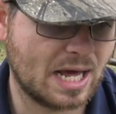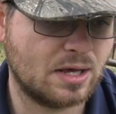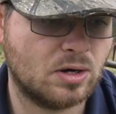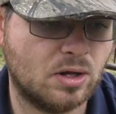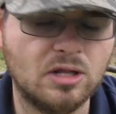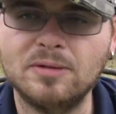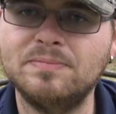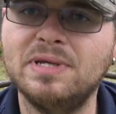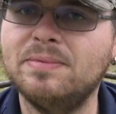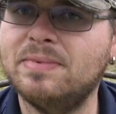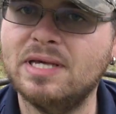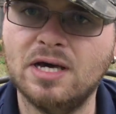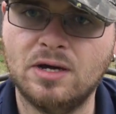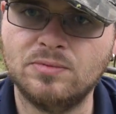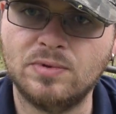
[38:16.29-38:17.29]
I call a
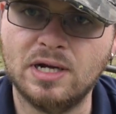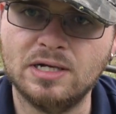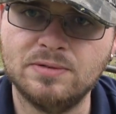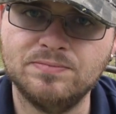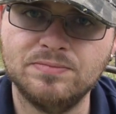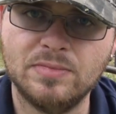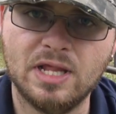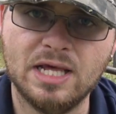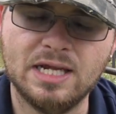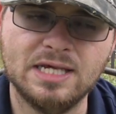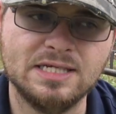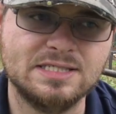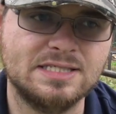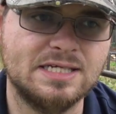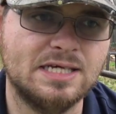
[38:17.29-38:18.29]
BB gun rail. It
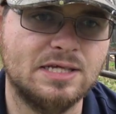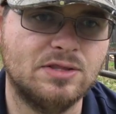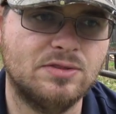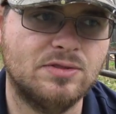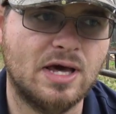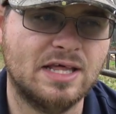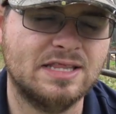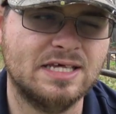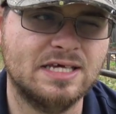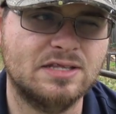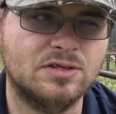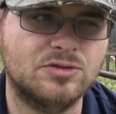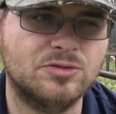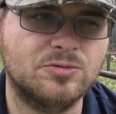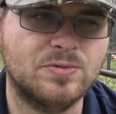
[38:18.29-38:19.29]
is the, I think
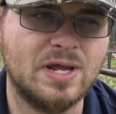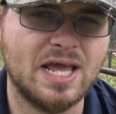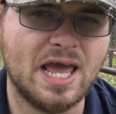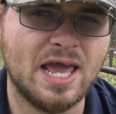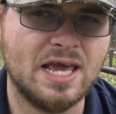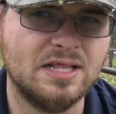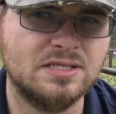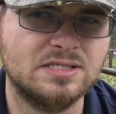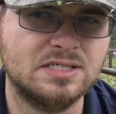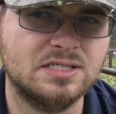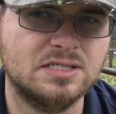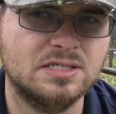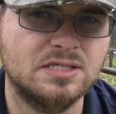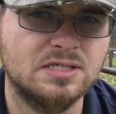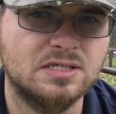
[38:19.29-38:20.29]
the 3
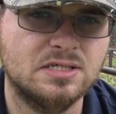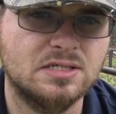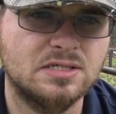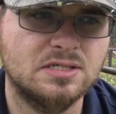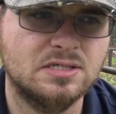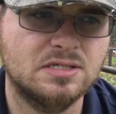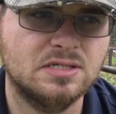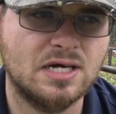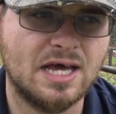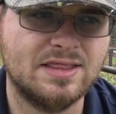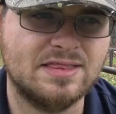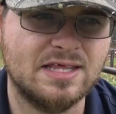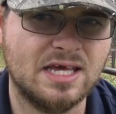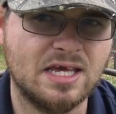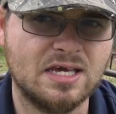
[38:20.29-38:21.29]
eighths, I
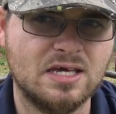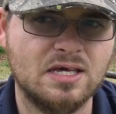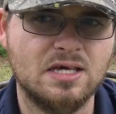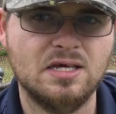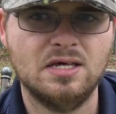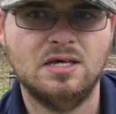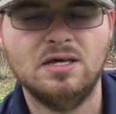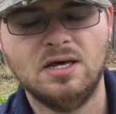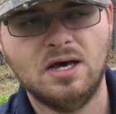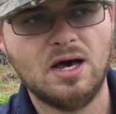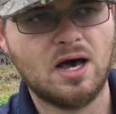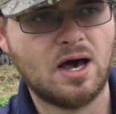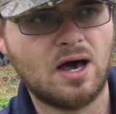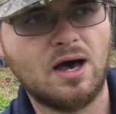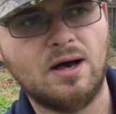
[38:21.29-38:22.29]
think.
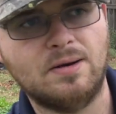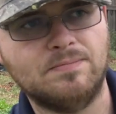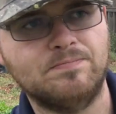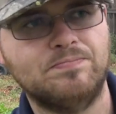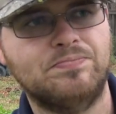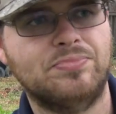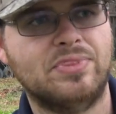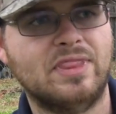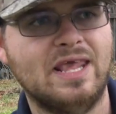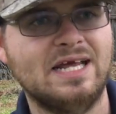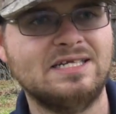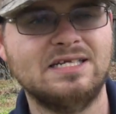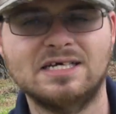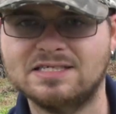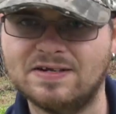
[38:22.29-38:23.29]
Um,
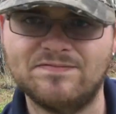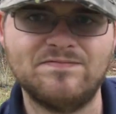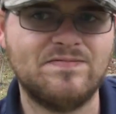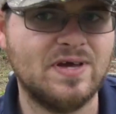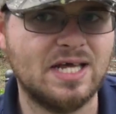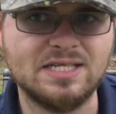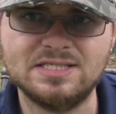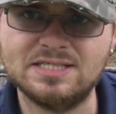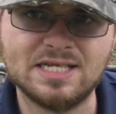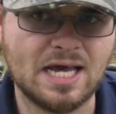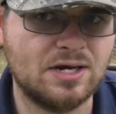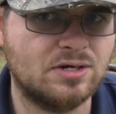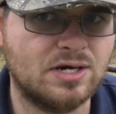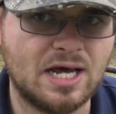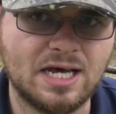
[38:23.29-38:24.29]
it doesn't fit
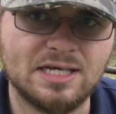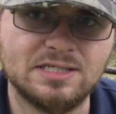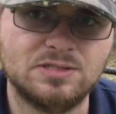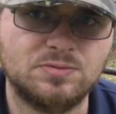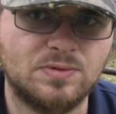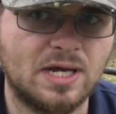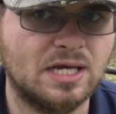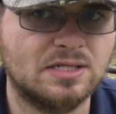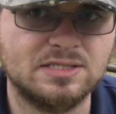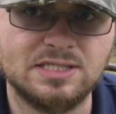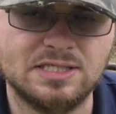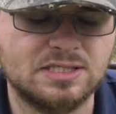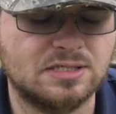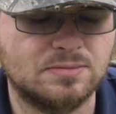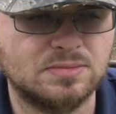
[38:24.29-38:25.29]
standardized rail
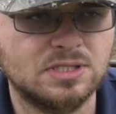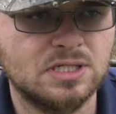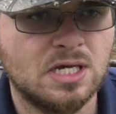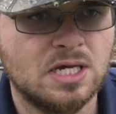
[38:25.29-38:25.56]
systems.